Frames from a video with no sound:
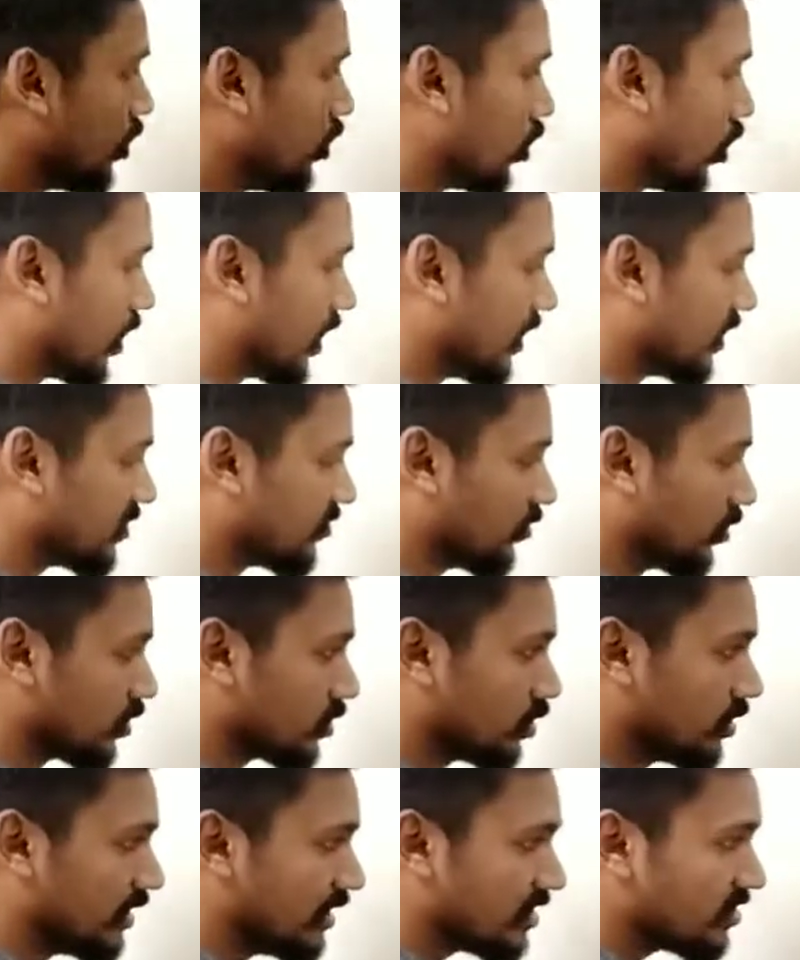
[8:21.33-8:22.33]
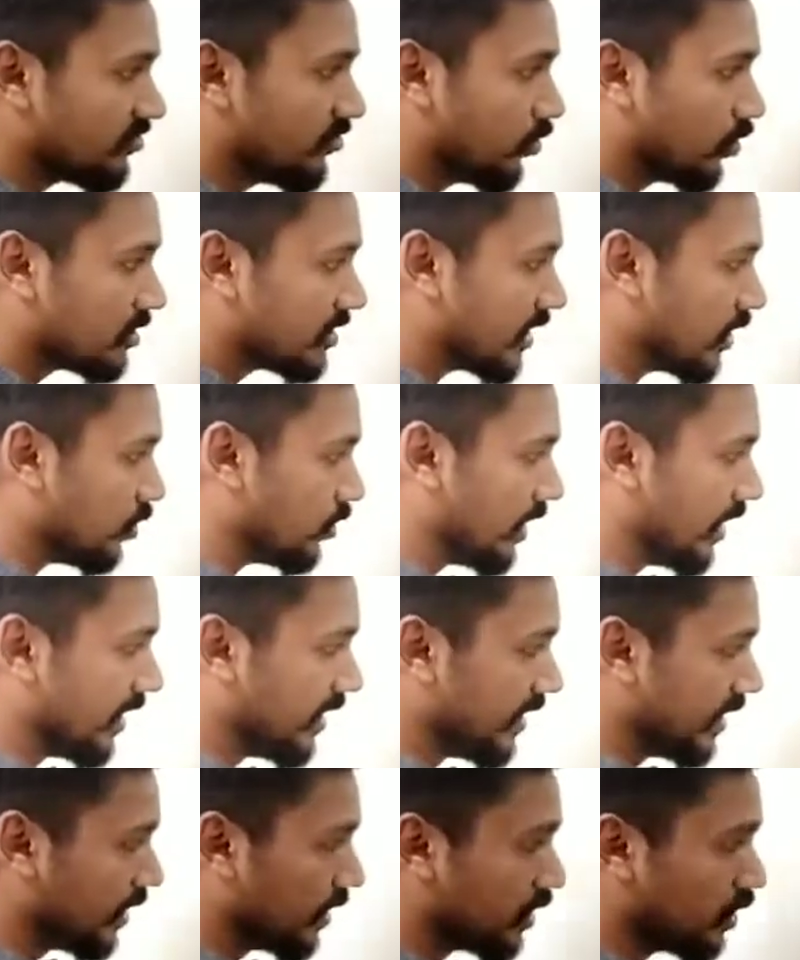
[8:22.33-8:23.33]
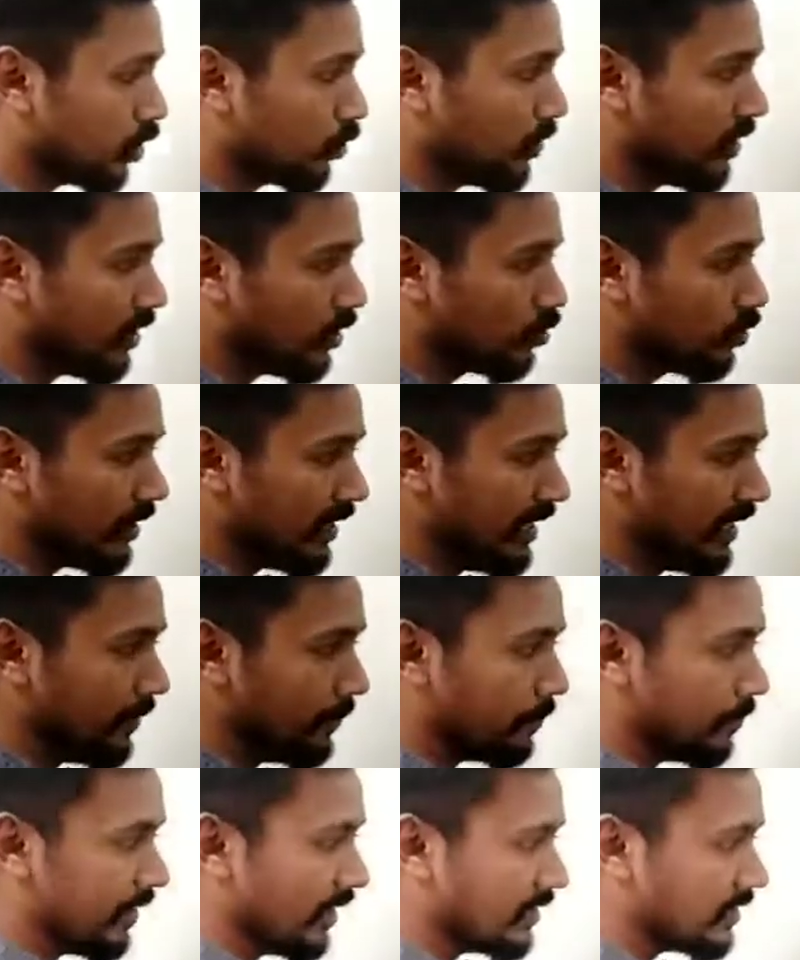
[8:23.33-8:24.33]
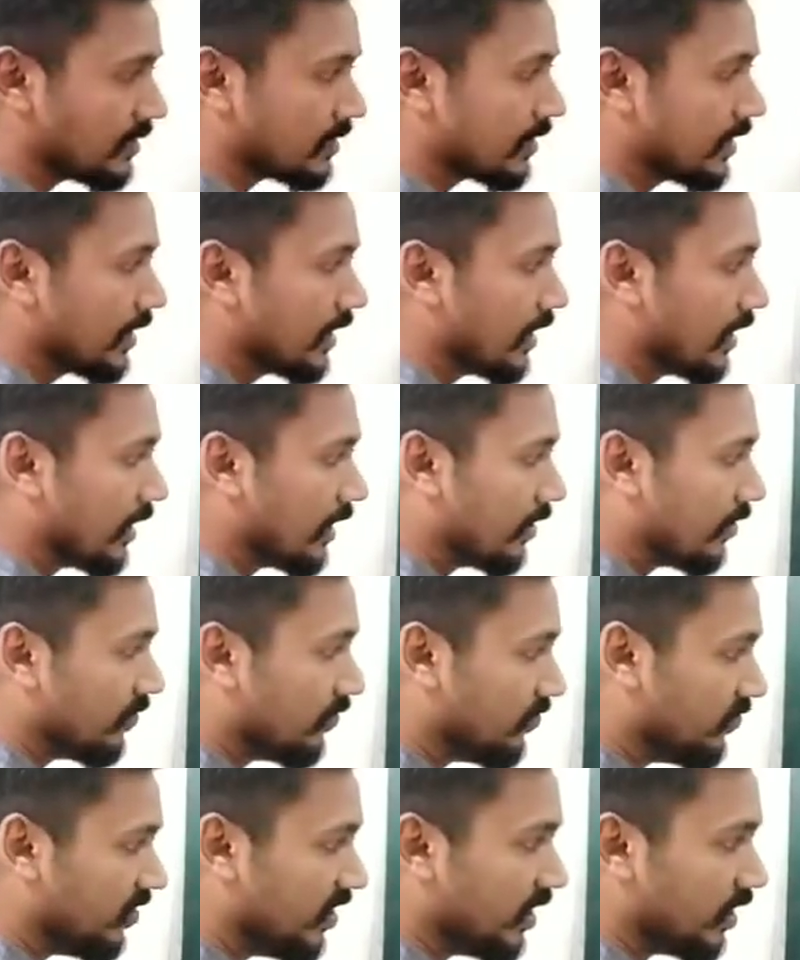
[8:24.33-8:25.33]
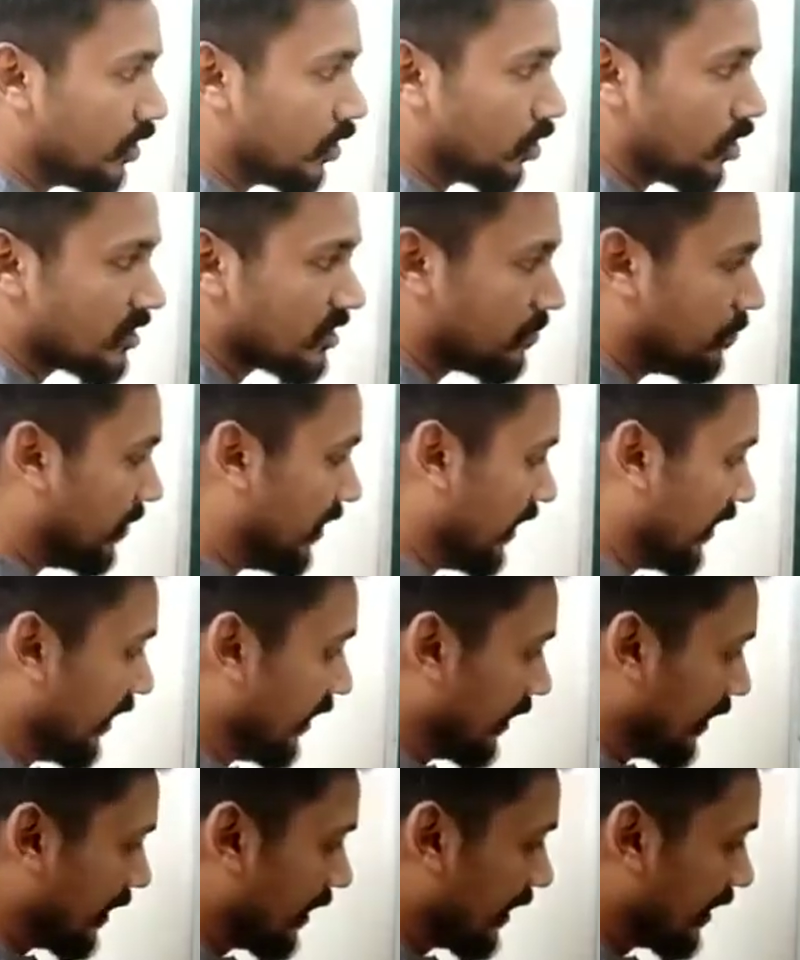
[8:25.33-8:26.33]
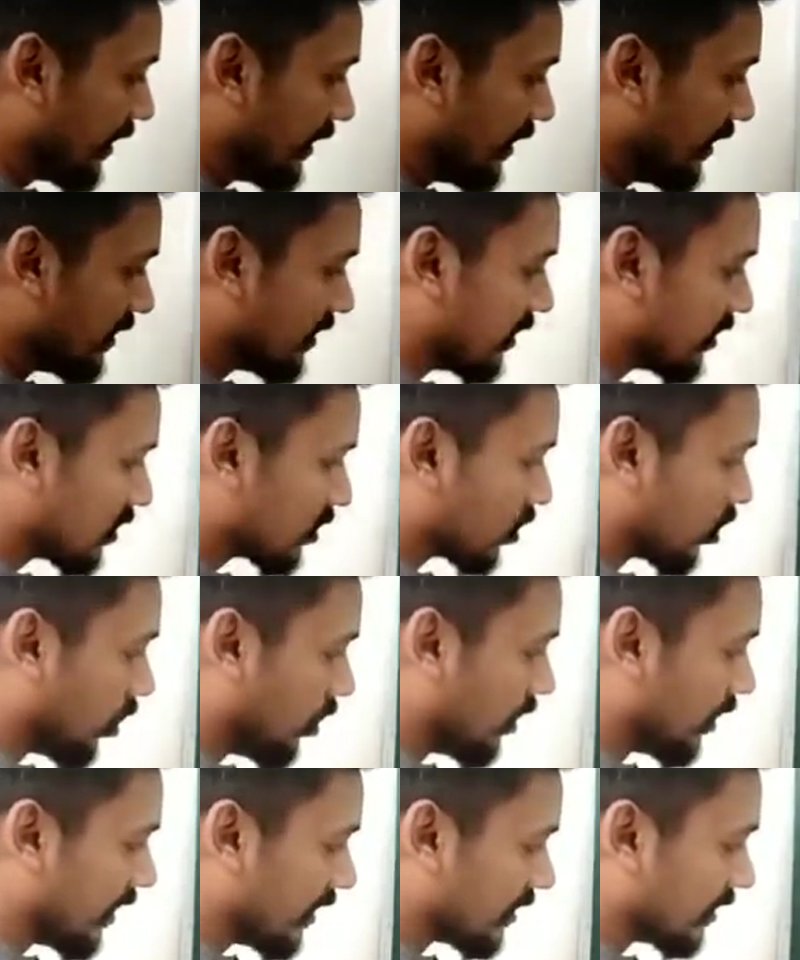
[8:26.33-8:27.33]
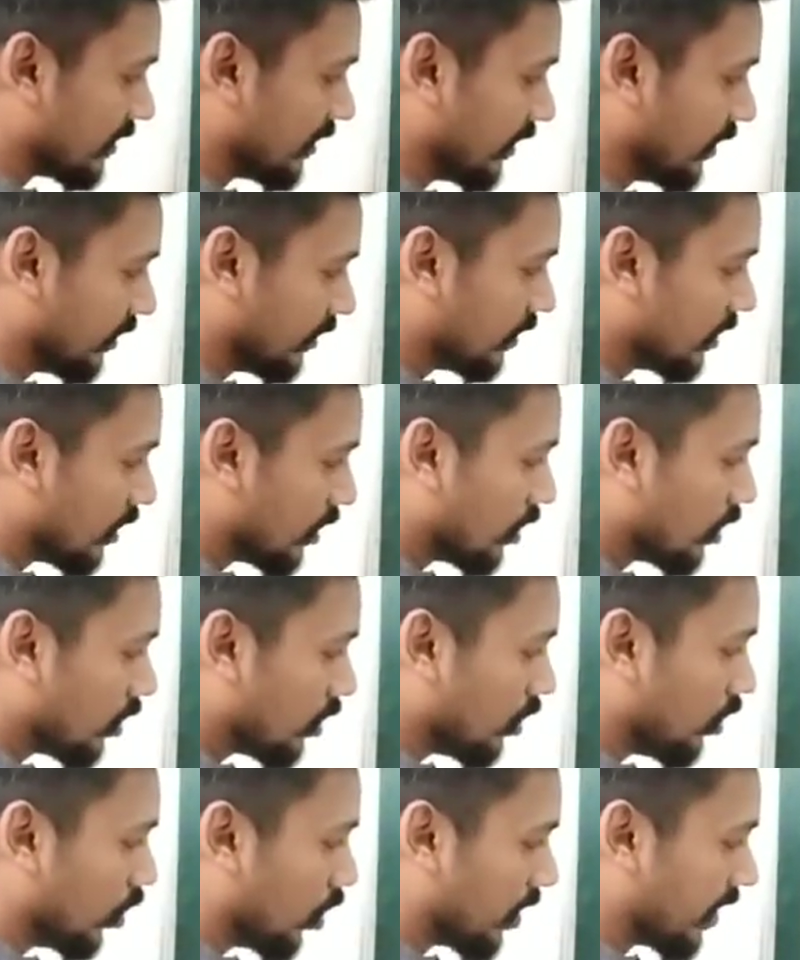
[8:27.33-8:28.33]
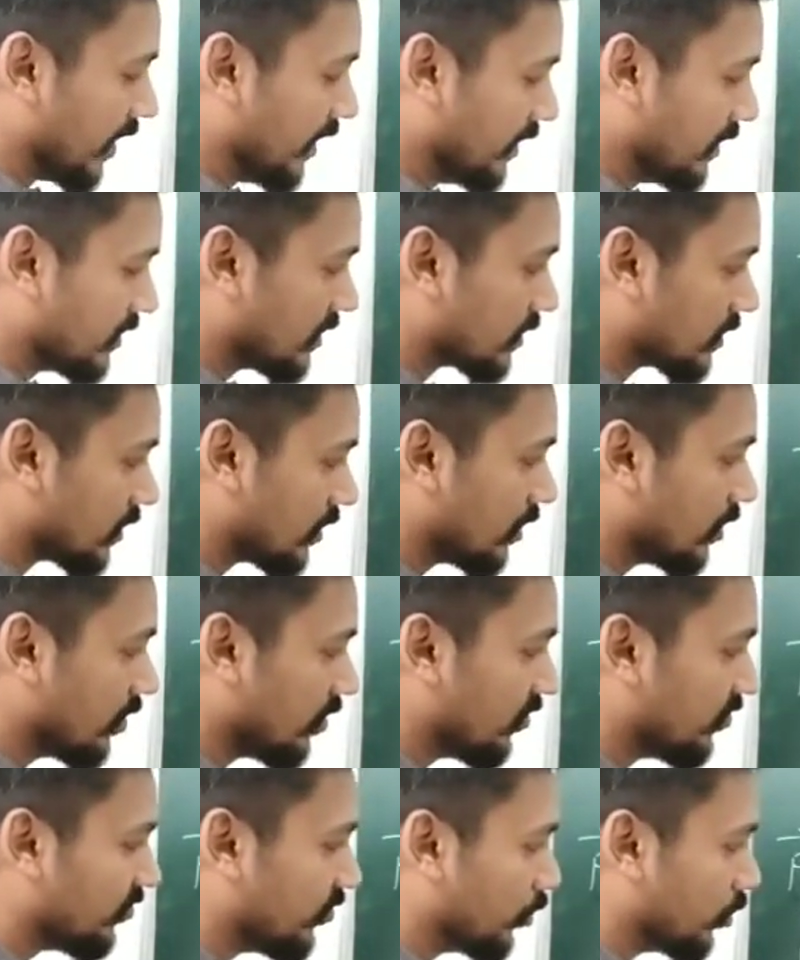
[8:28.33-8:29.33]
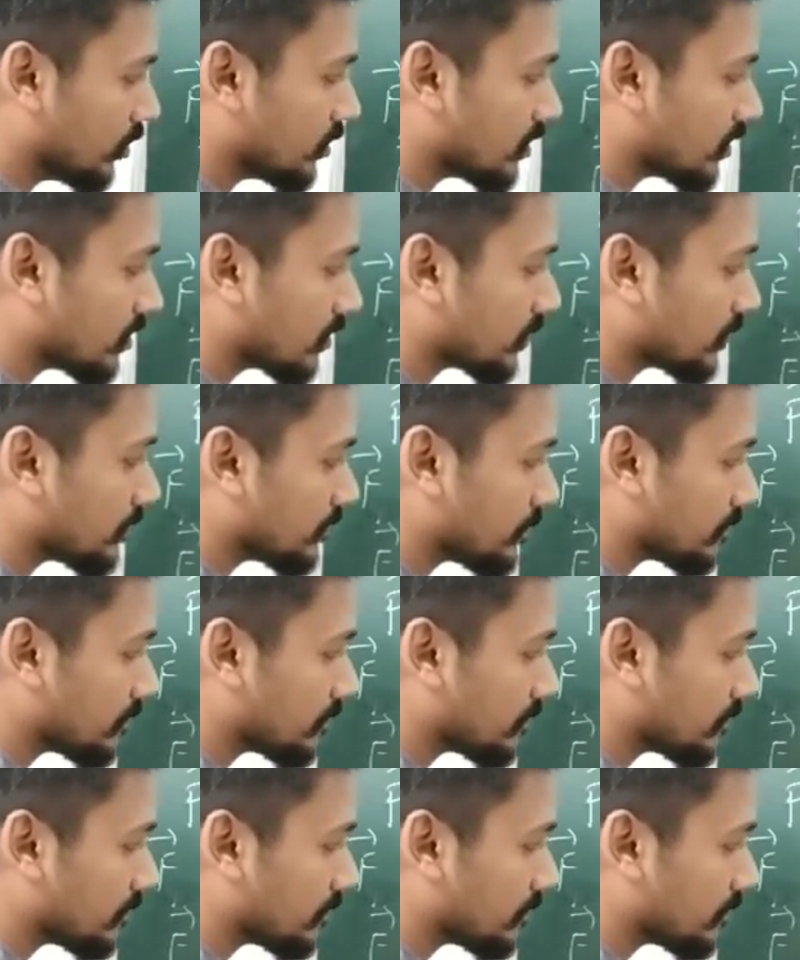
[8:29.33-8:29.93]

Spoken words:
Lorentz force. So this force that you get here, Q into E plus V cross B, this is called as the Lorentz Force.